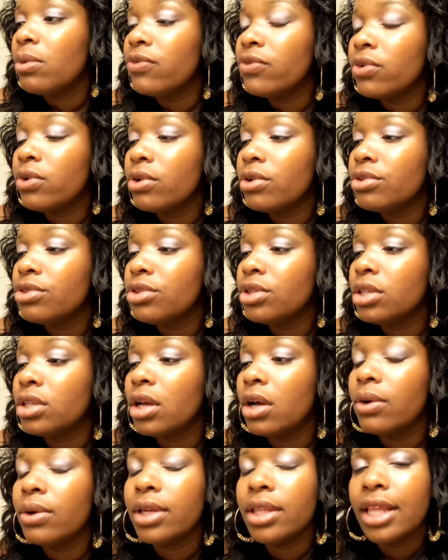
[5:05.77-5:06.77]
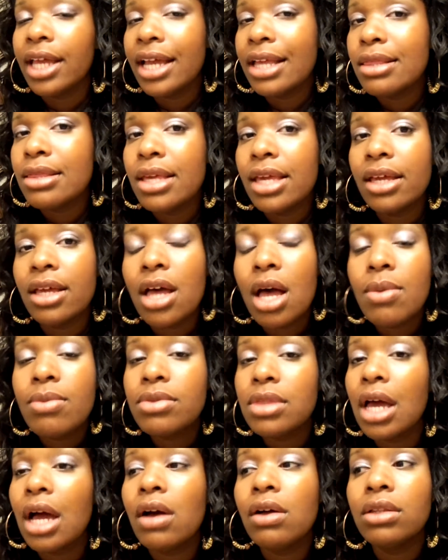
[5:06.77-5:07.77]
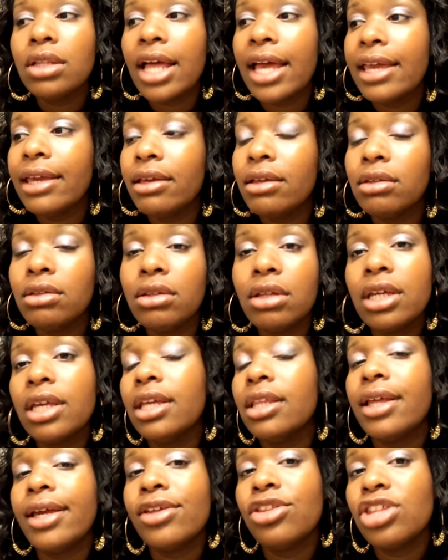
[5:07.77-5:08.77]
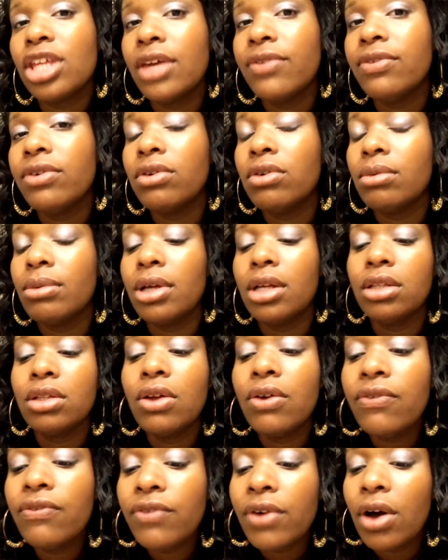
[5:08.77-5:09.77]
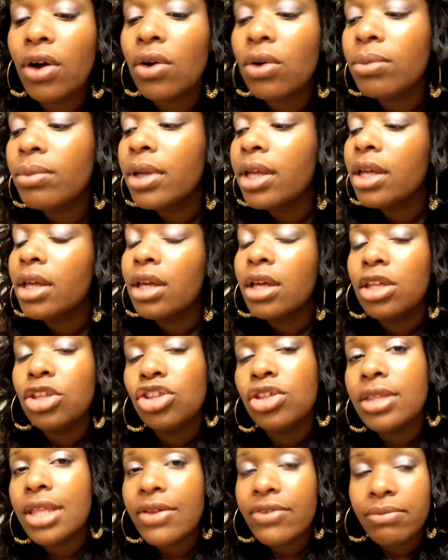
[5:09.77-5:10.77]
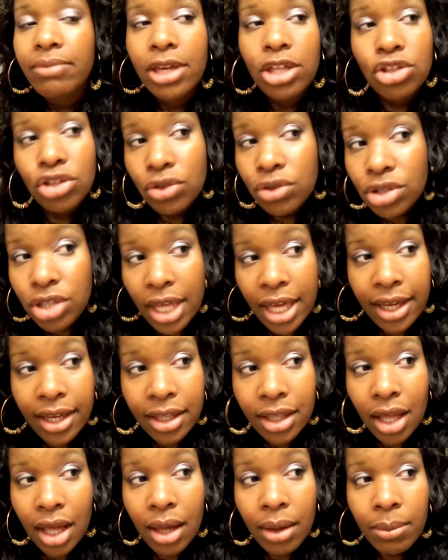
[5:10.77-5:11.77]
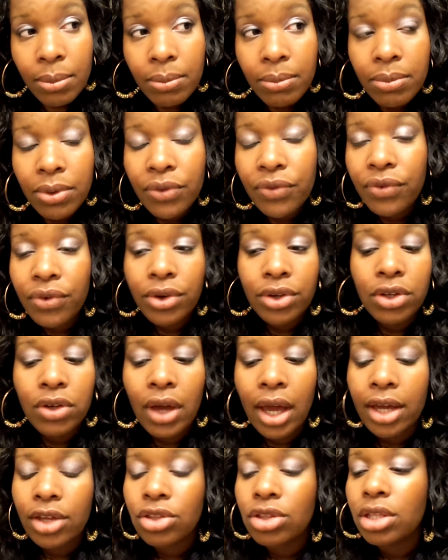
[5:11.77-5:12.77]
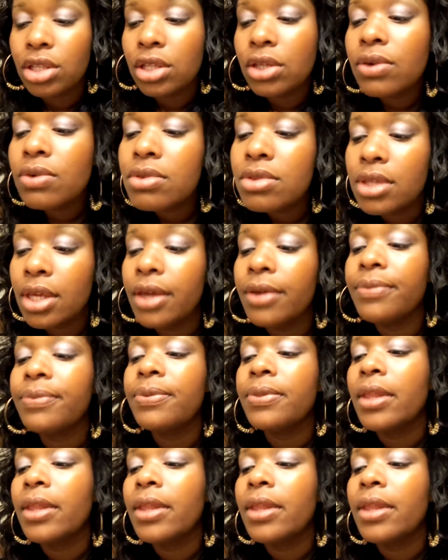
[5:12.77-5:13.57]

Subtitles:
Of course, you know, like I said, it comes out like looking like shaving cream, like a little foam. You just have to make sure you shake it up before you actually use it.